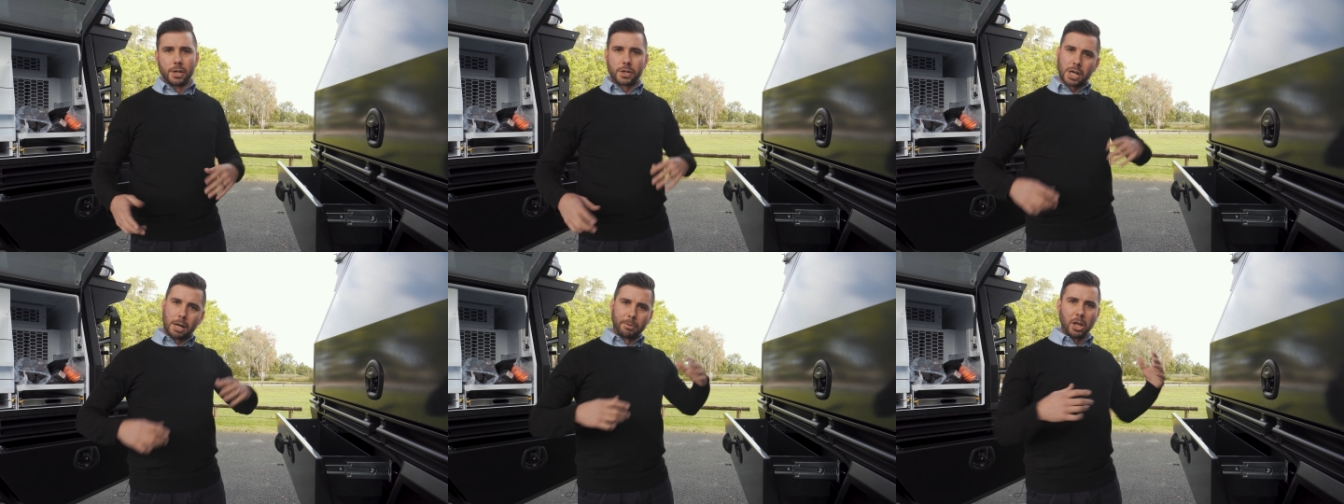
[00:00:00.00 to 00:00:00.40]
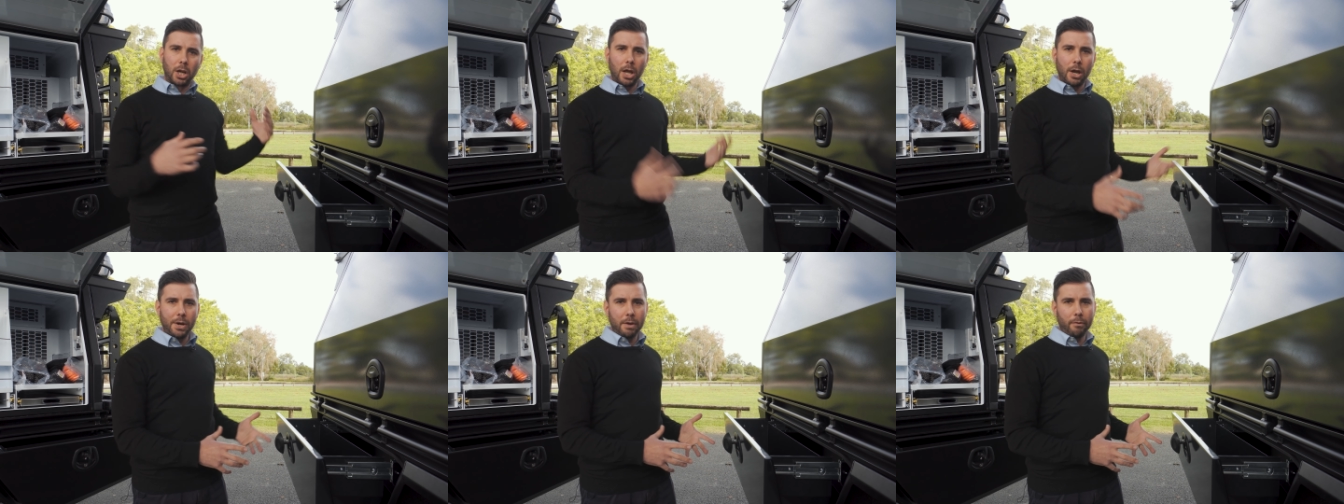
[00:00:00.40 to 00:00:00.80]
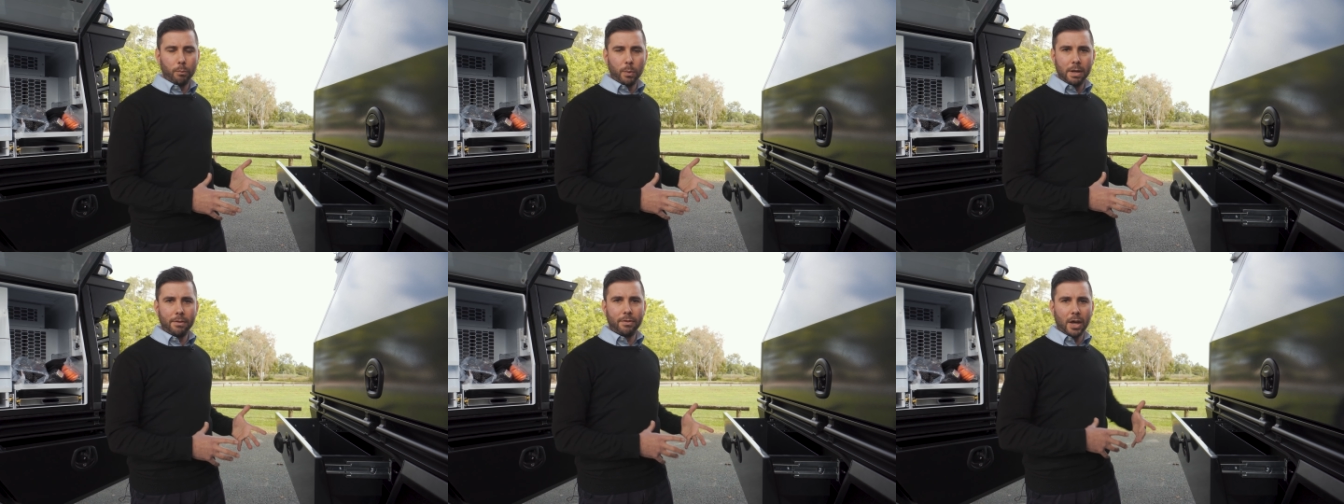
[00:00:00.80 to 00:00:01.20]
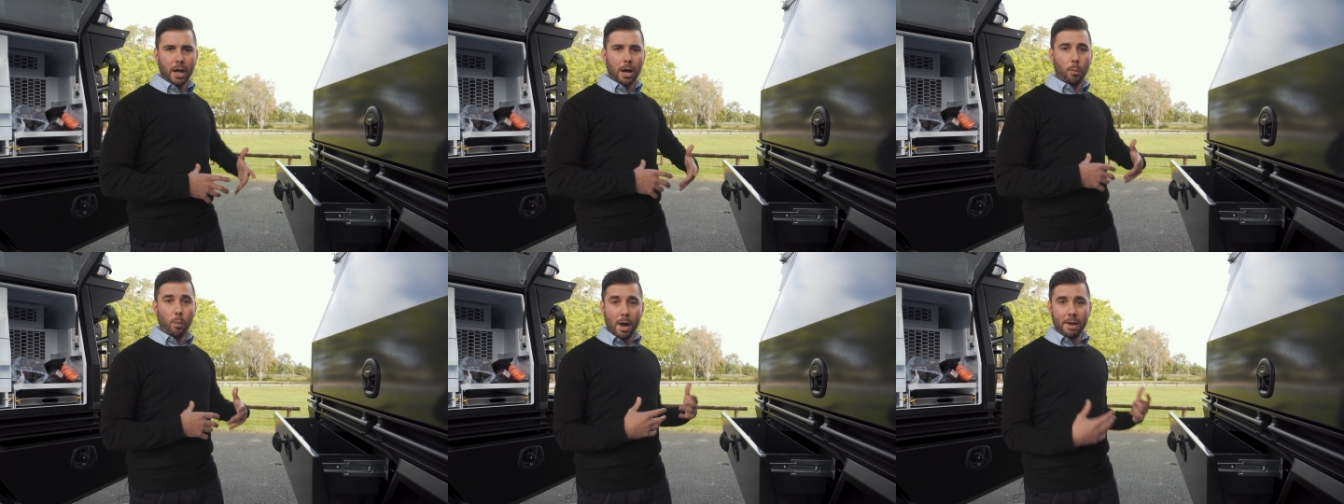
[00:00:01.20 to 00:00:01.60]
so I'm going to load it with
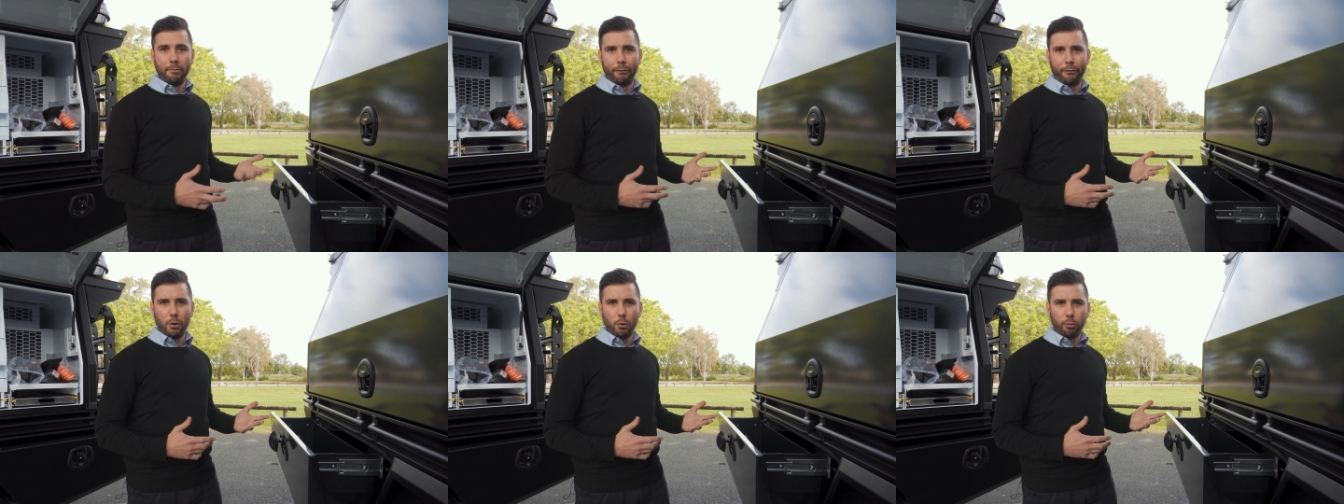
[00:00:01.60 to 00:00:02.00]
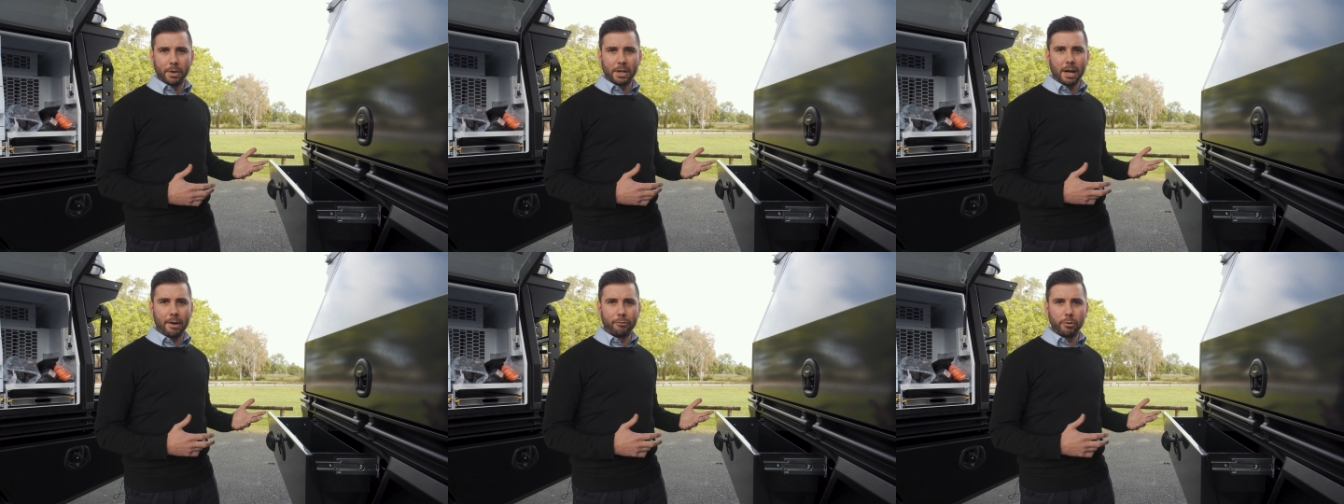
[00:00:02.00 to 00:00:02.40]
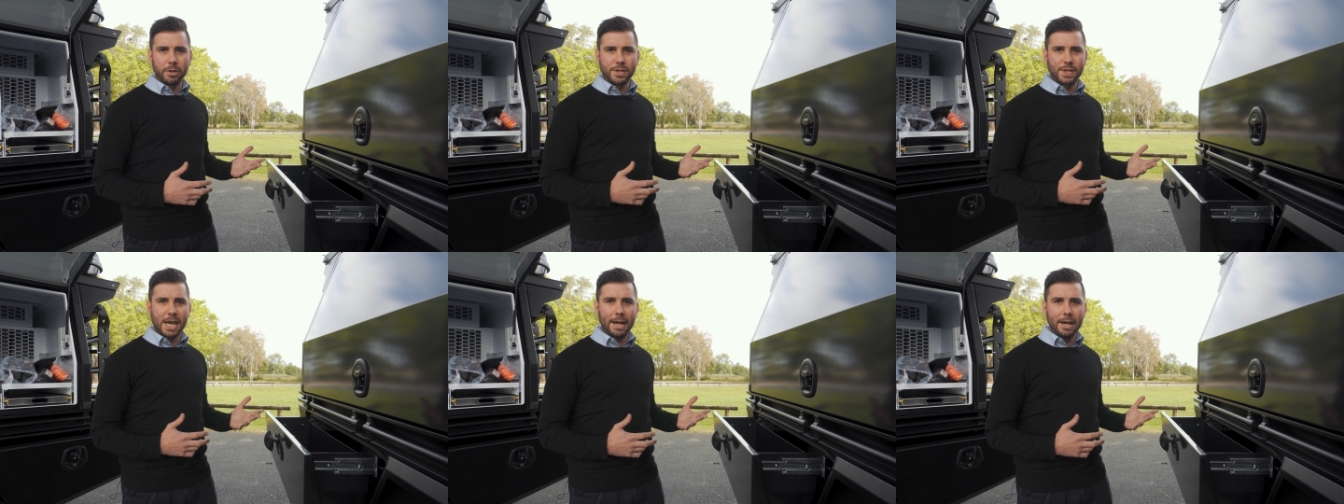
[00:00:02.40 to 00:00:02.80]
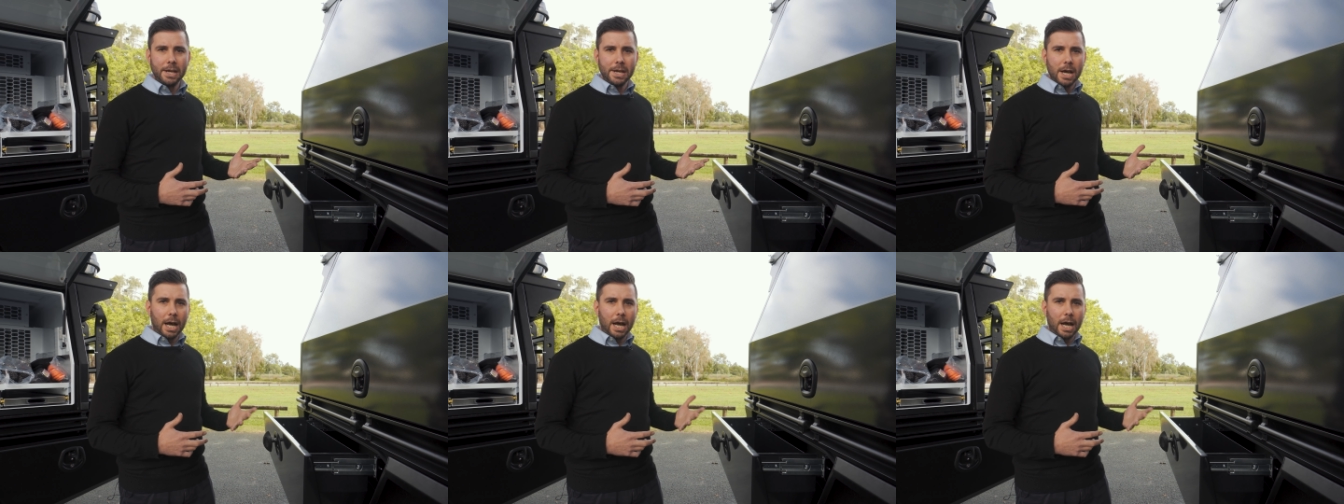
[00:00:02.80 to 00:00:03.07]
one full recovery set